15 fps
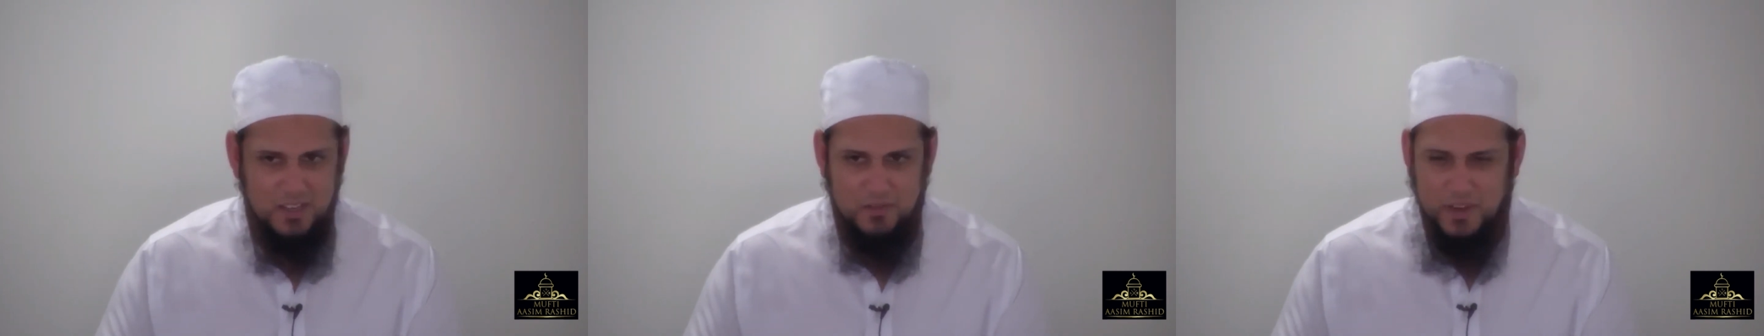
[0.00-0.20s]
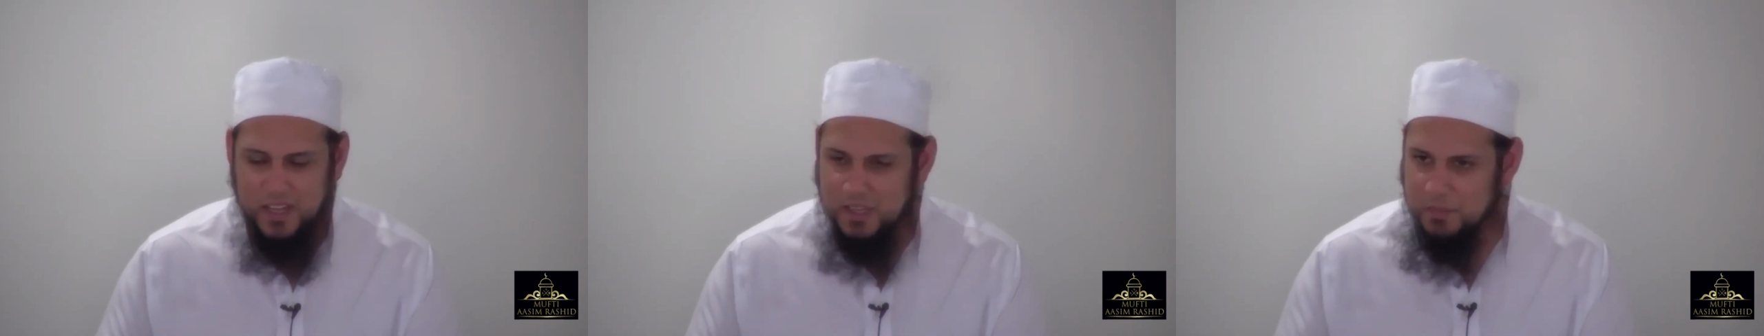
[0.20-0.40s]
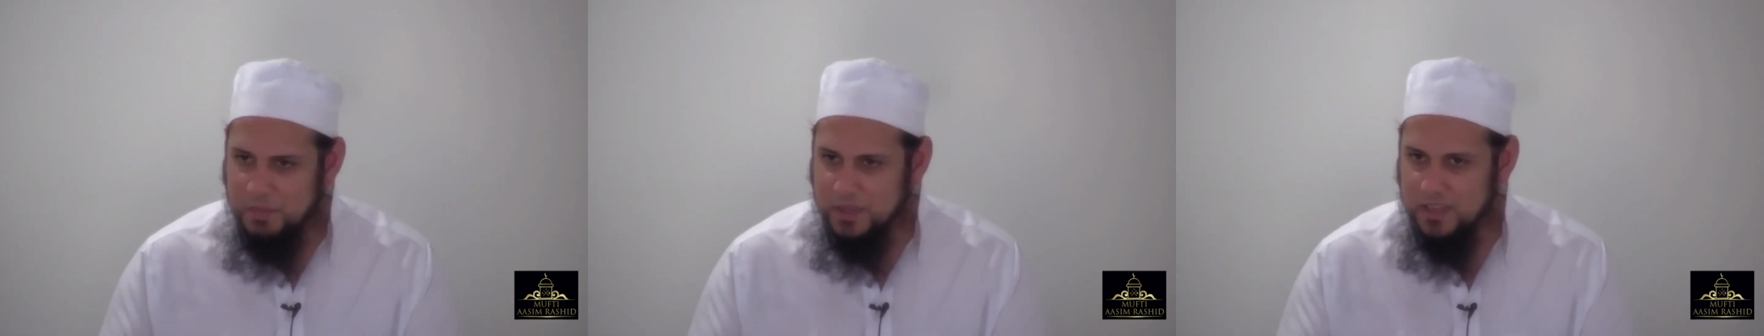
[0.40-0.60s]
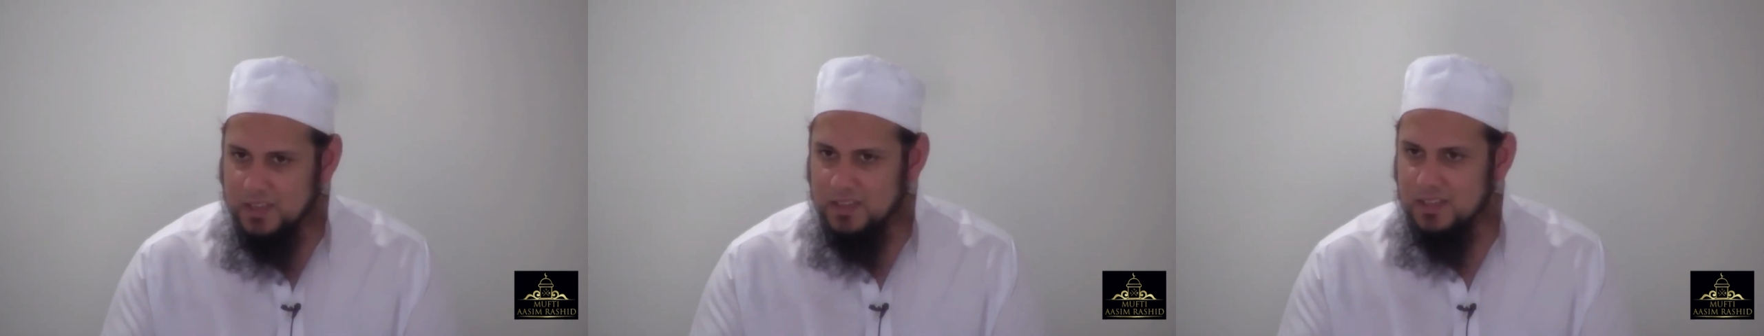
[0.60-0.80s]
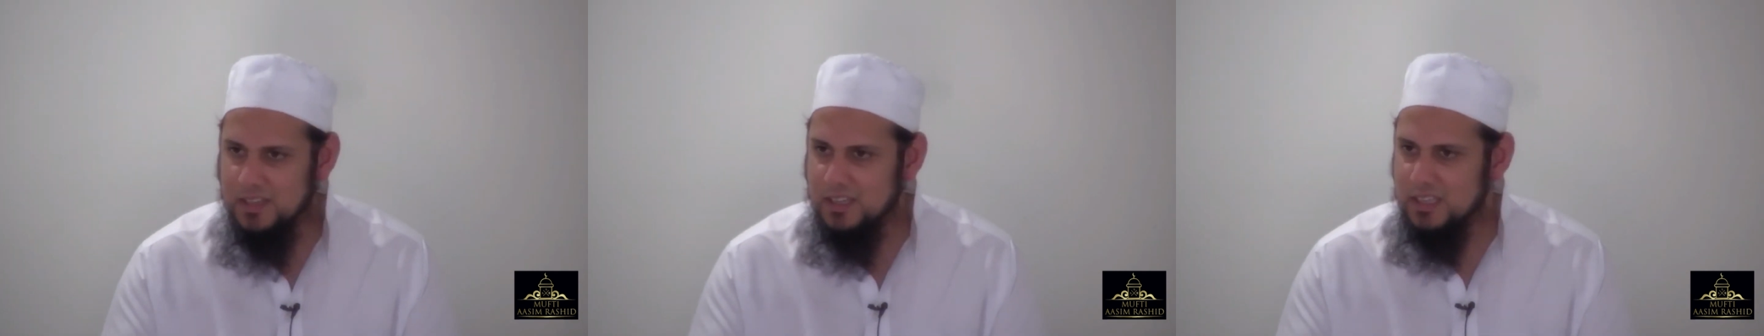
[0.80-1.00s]

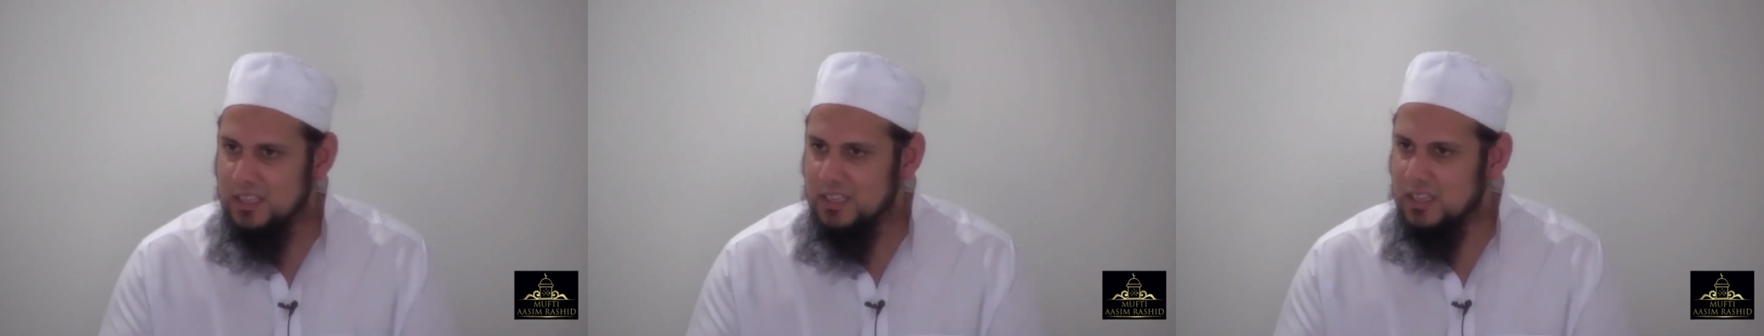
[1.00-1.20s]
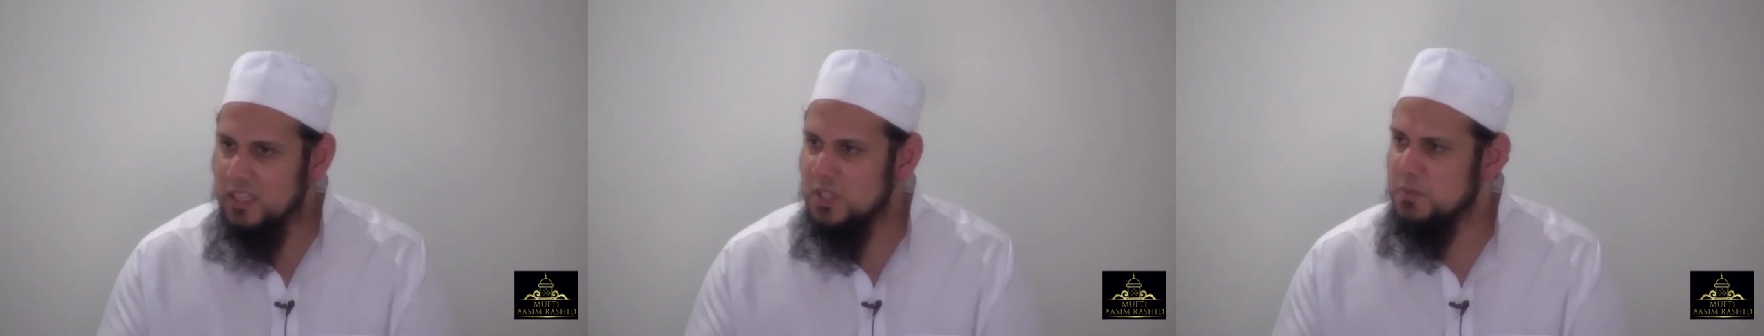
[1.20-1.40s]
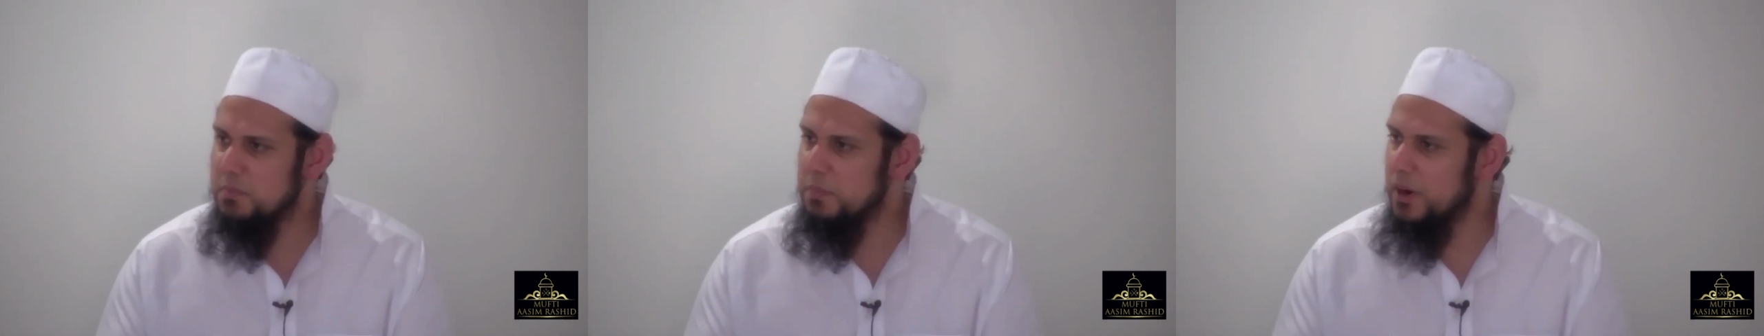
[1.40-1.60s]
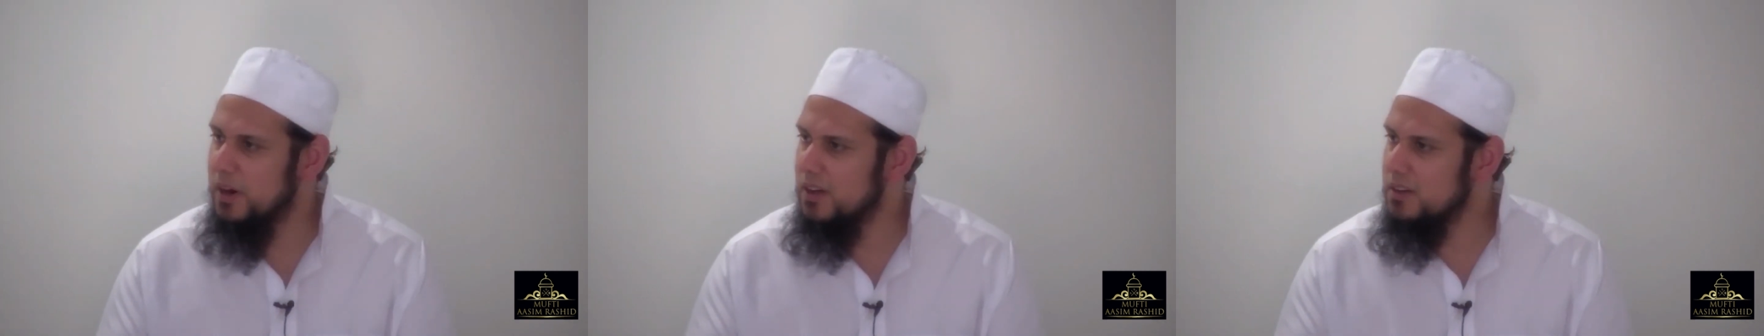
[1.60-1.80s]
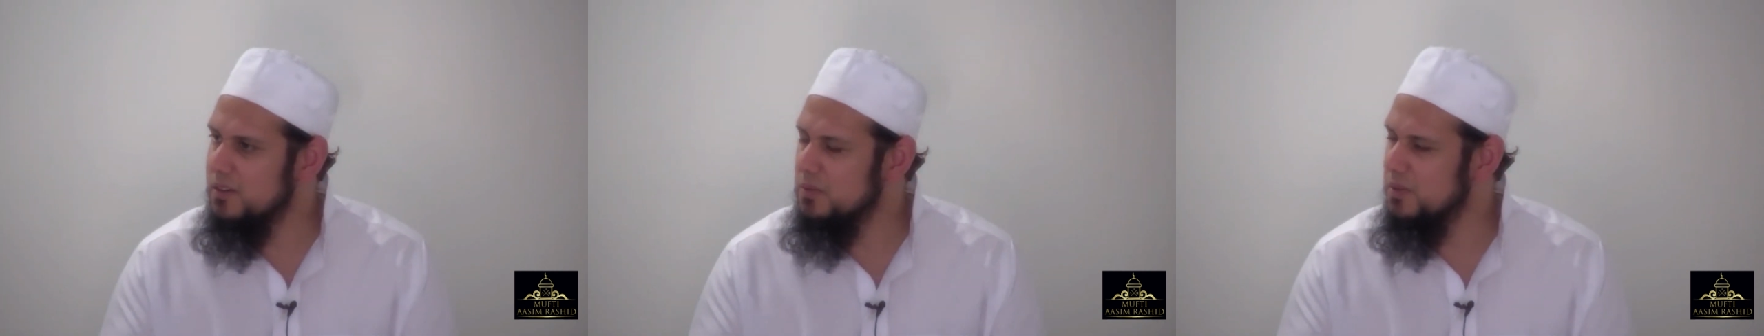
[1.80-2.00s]
developing this
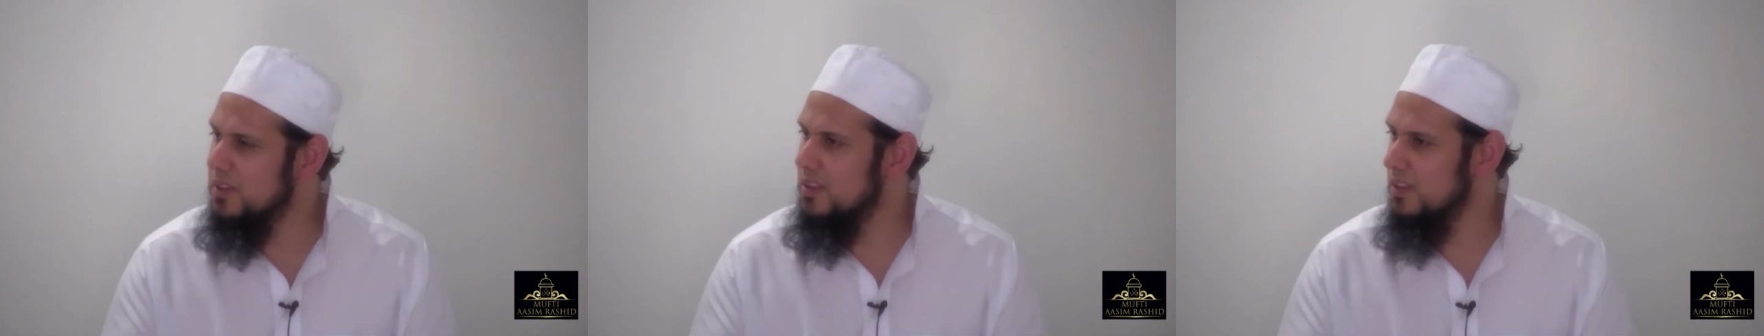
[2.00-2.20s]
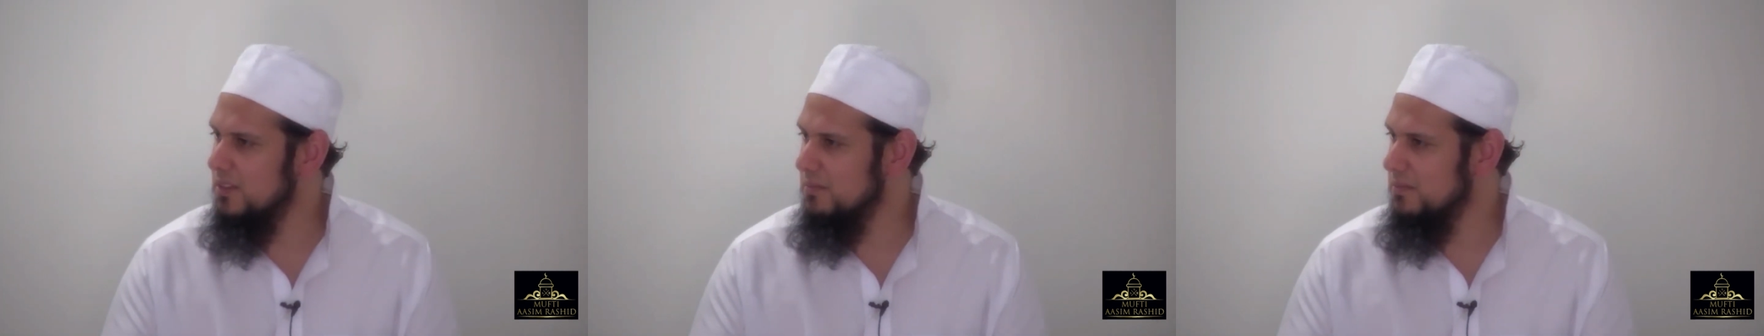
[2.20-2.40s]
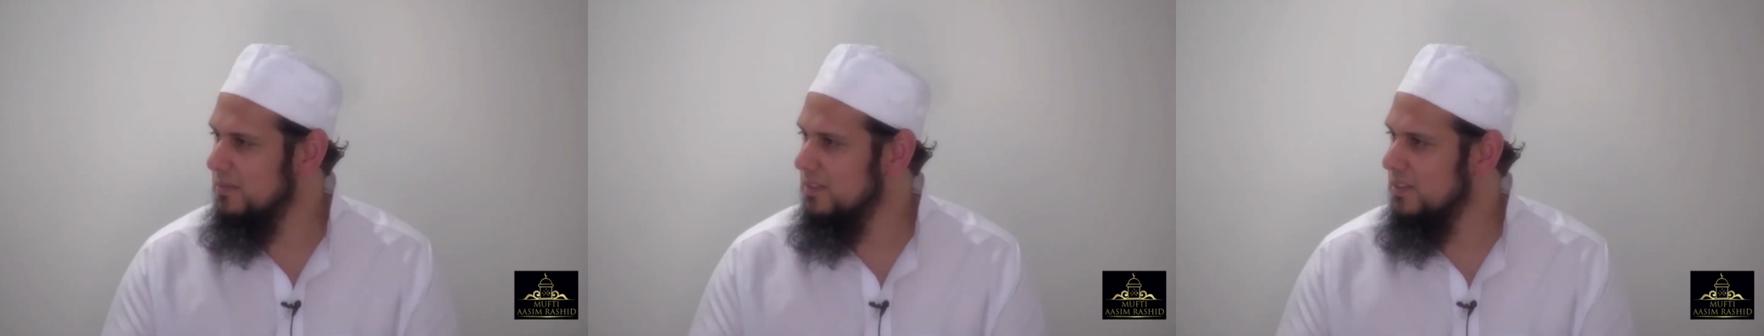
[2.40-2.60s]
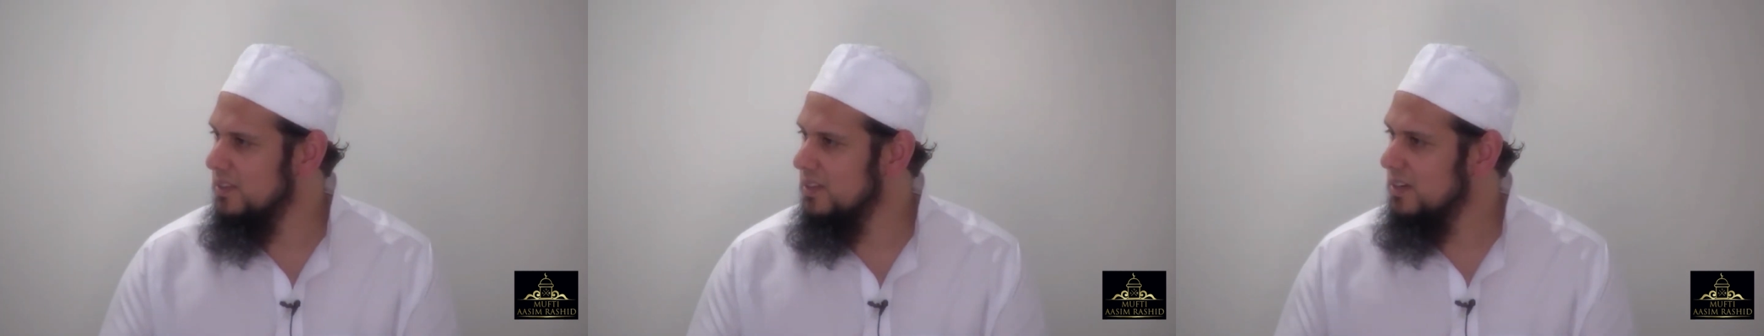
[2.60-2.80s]
bond with Him.